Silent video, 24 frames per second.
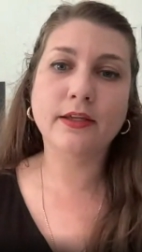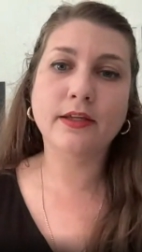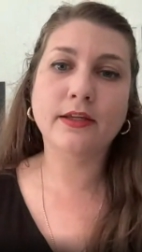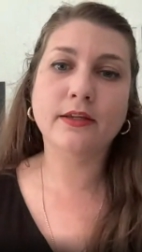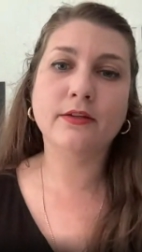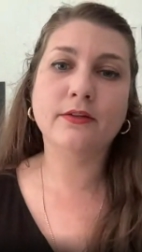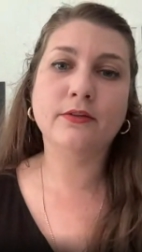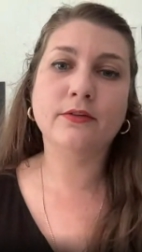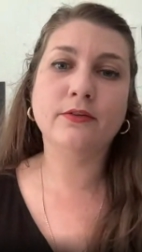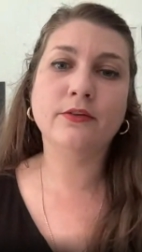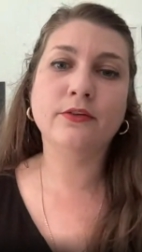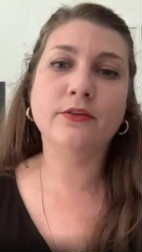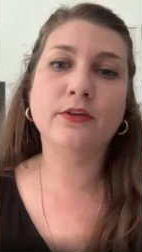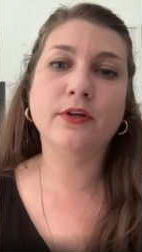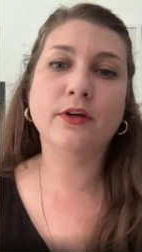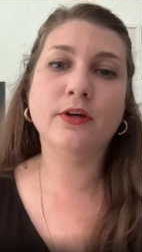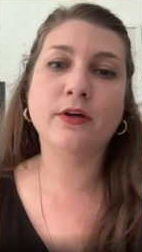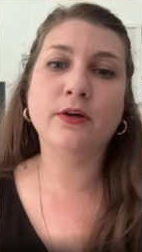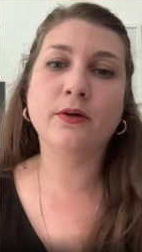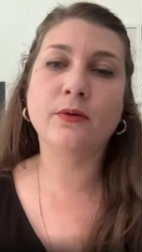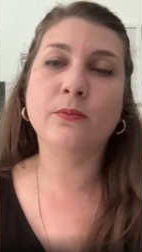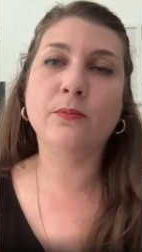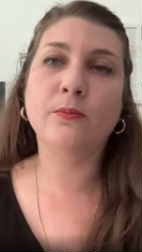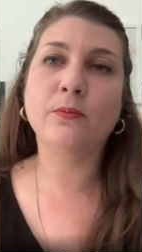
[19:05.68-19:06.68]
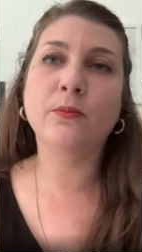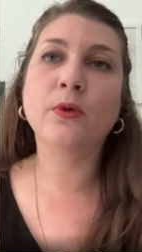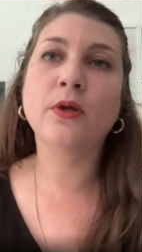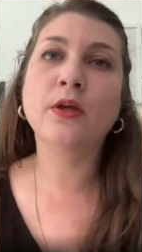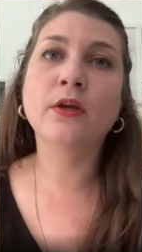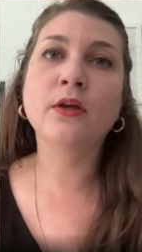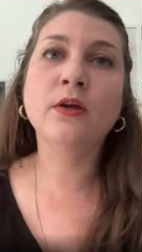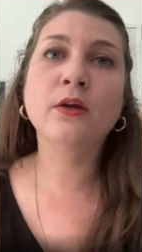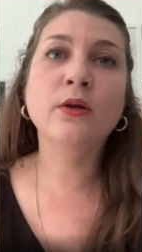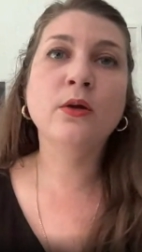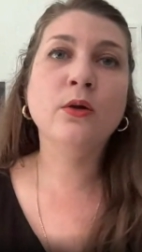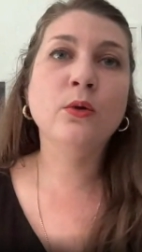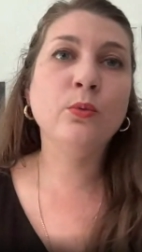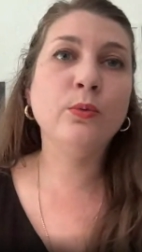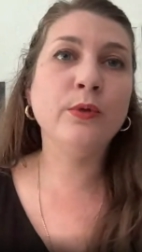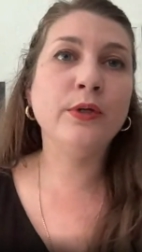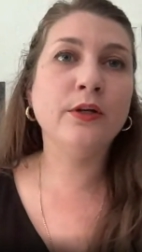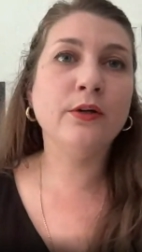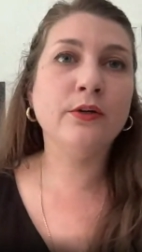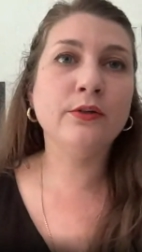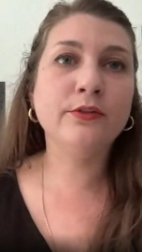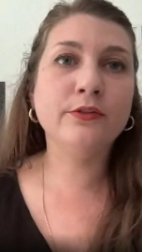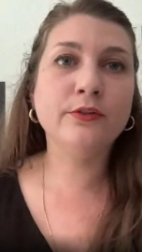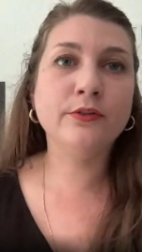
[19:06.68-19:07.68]
and um,
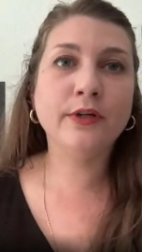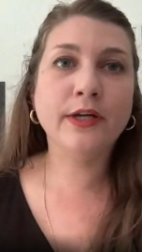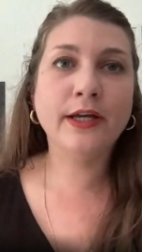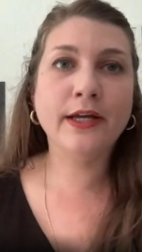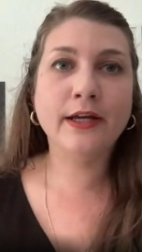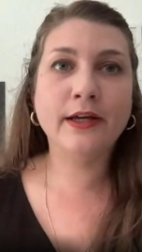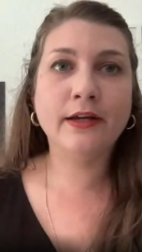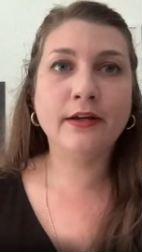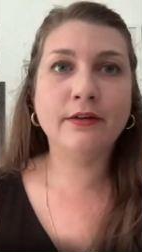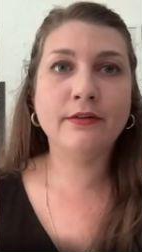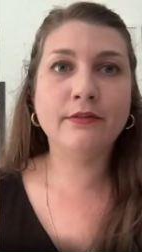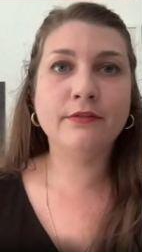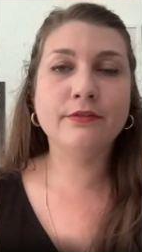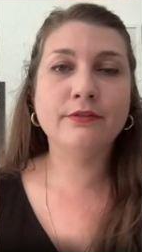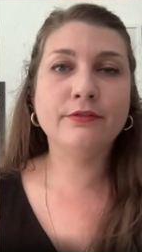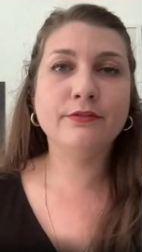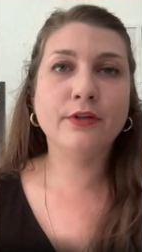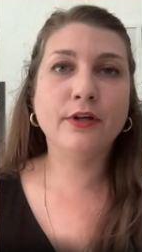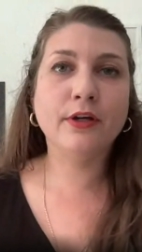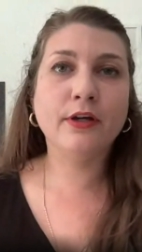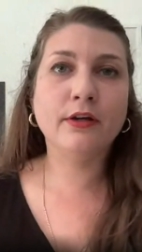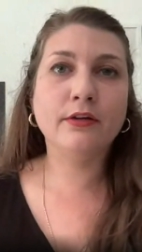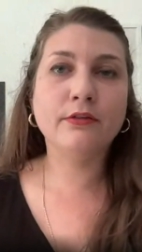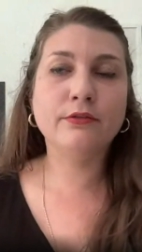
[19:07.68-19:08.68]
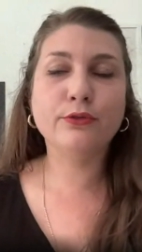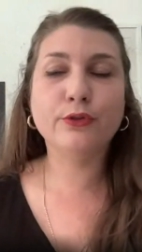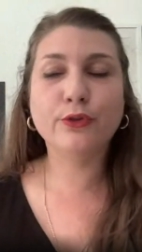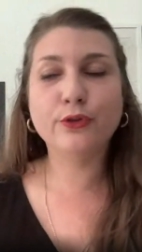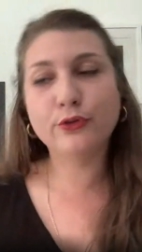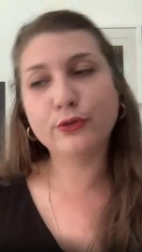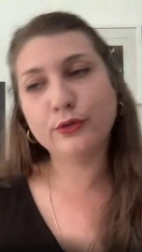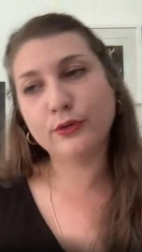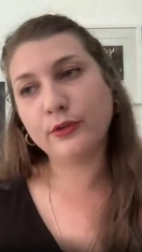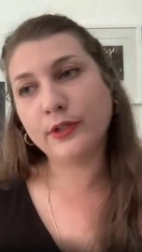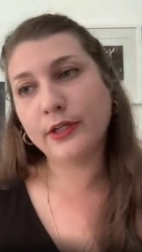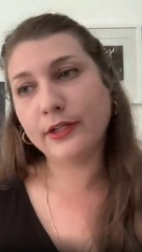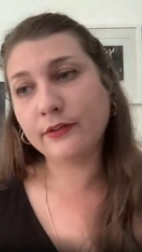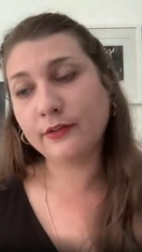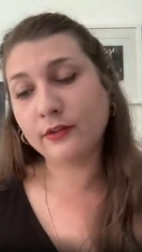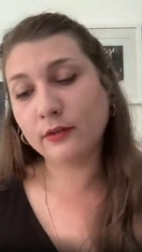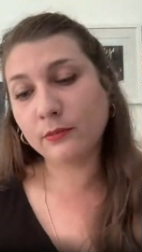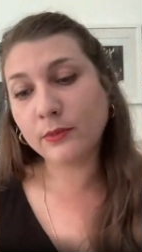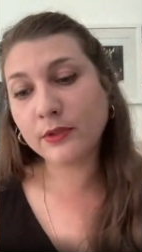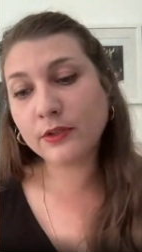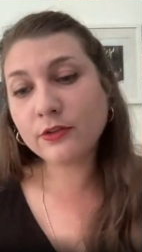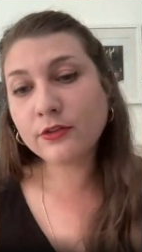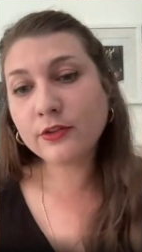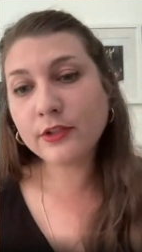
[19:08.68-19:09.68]
we also have uh, virtual
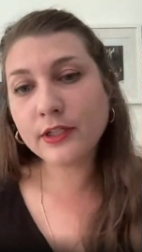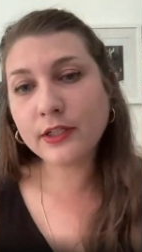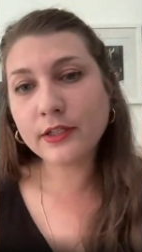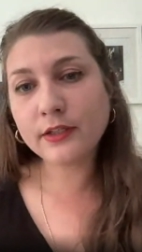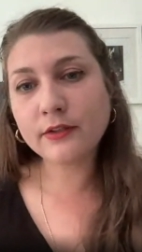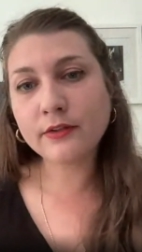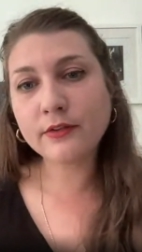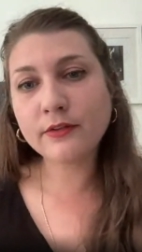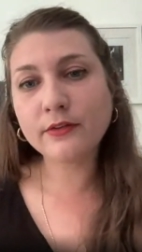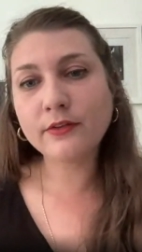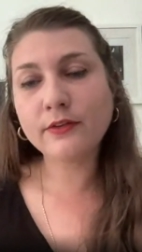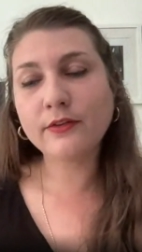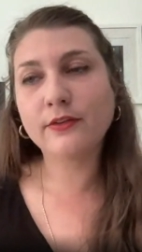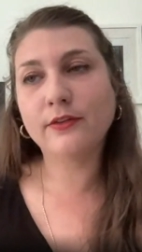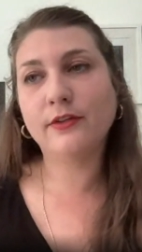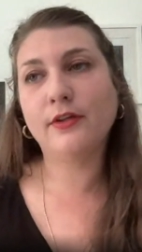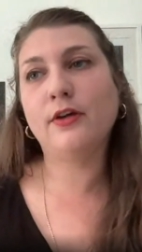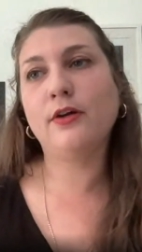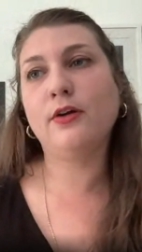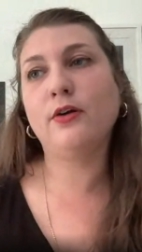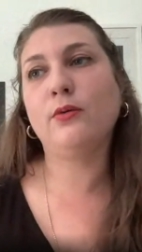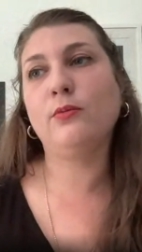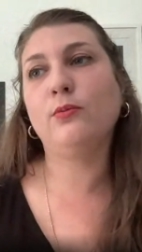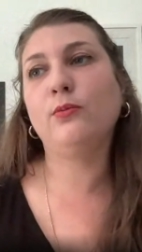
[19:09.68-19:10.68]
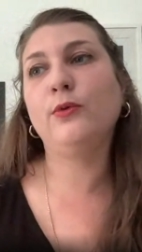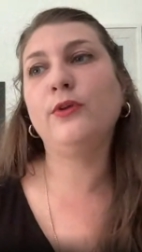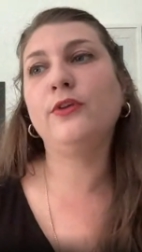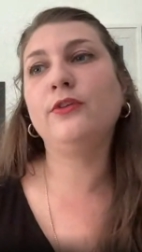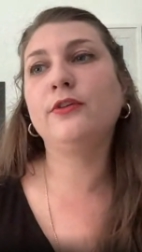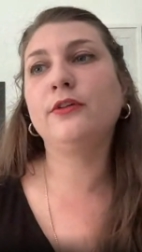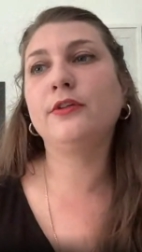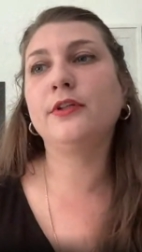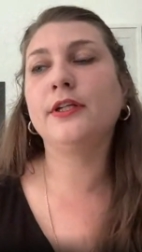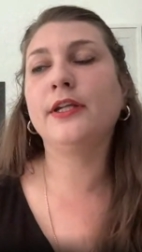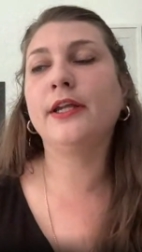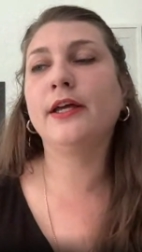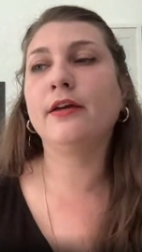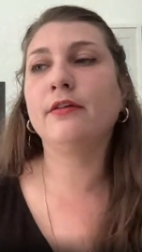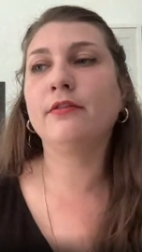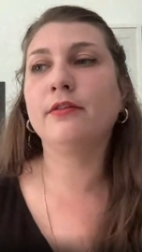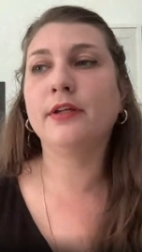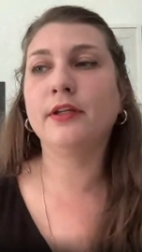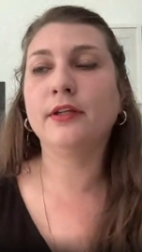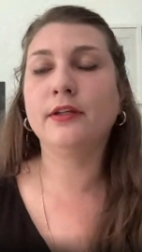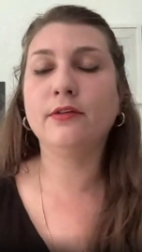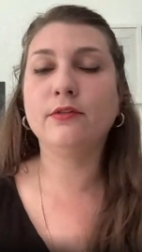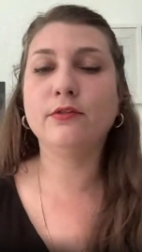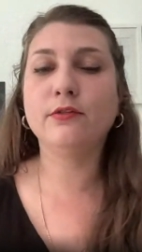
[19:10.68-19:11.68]
exhibitions um, we started
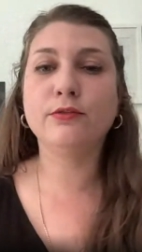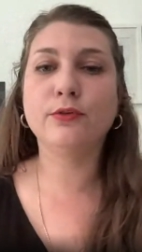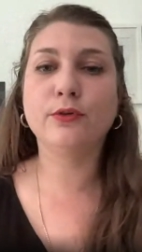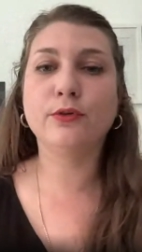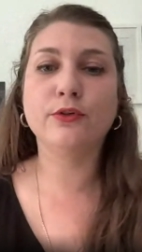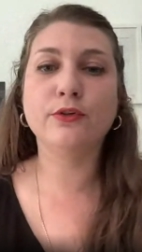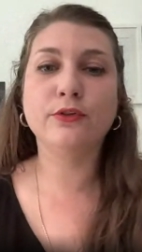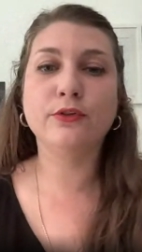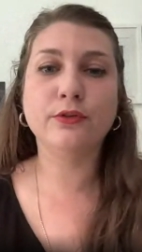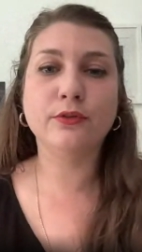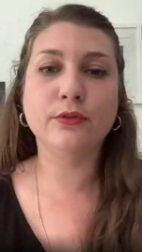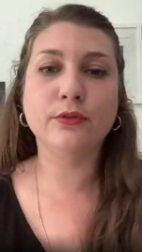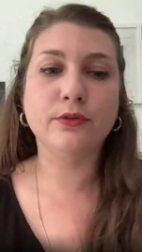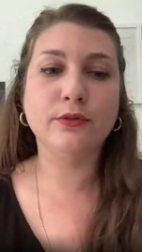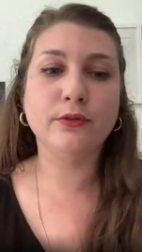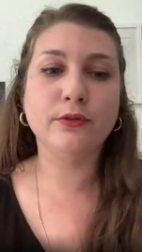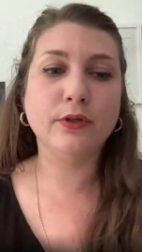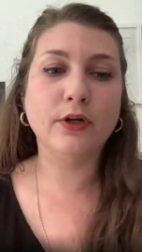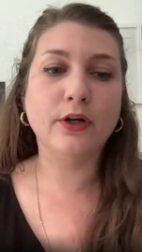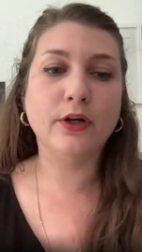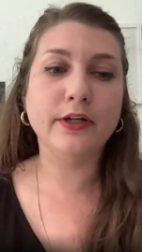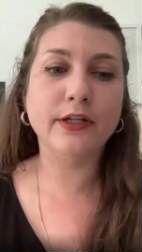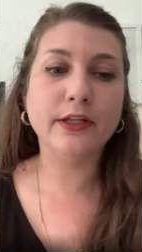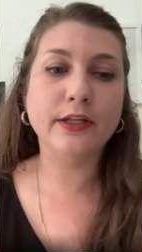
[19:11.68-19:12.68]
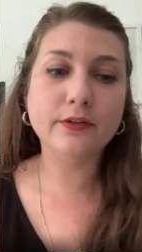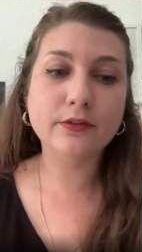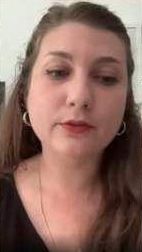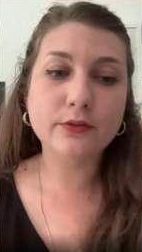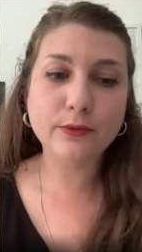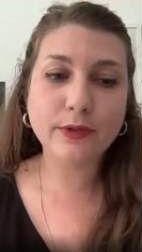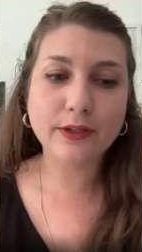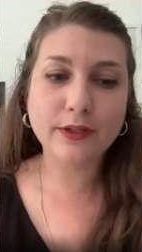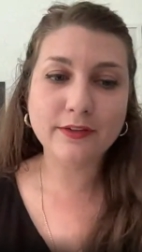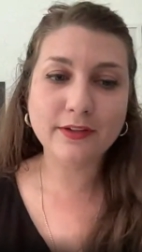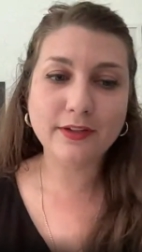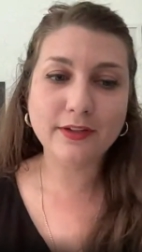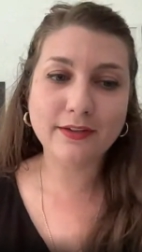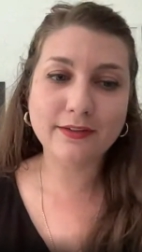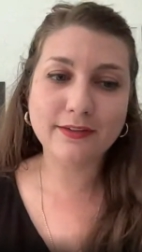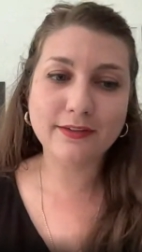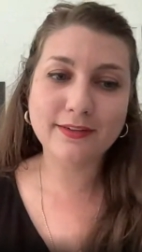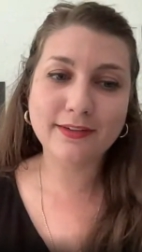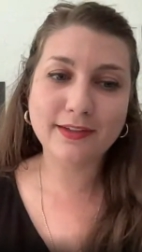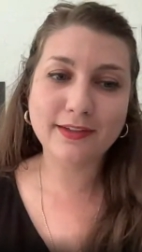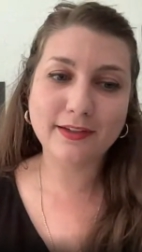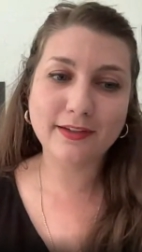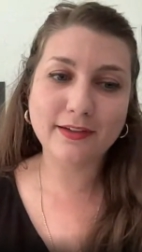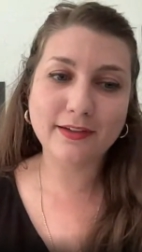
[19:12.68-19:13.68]
having virtual artist
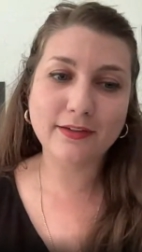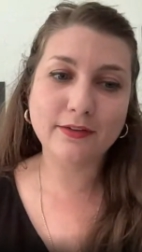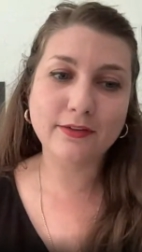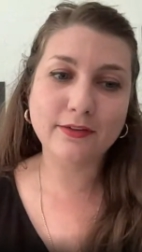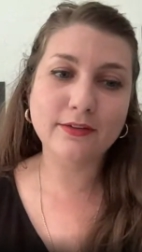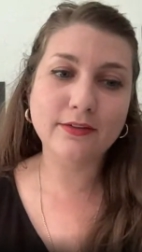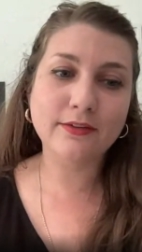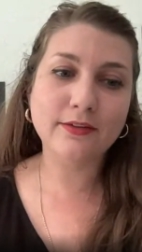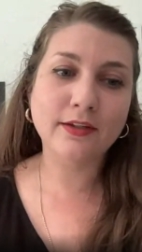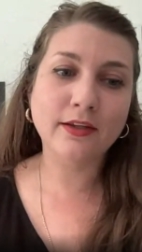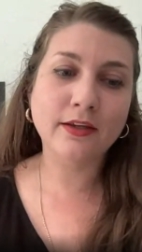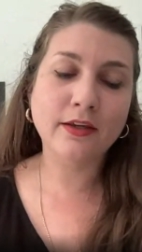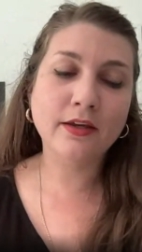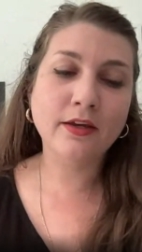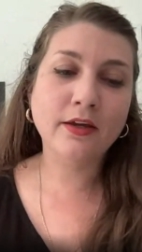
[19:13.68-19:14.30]
residencies